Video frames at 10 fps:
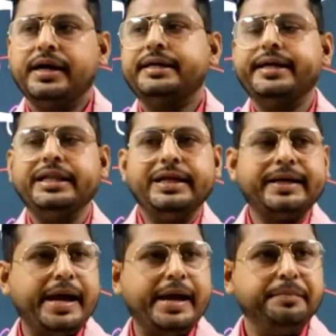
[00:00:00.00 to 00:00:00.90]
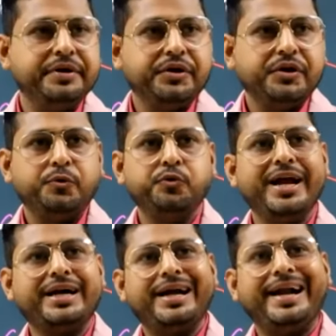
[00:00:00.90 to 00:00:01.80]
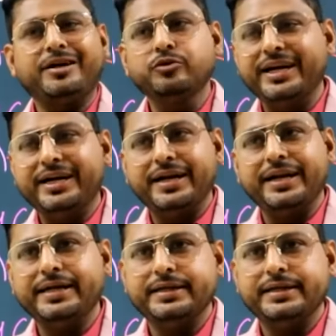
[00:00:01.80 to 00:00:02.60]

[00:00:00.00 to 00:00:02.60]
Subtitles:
till the time we are connected to the internet,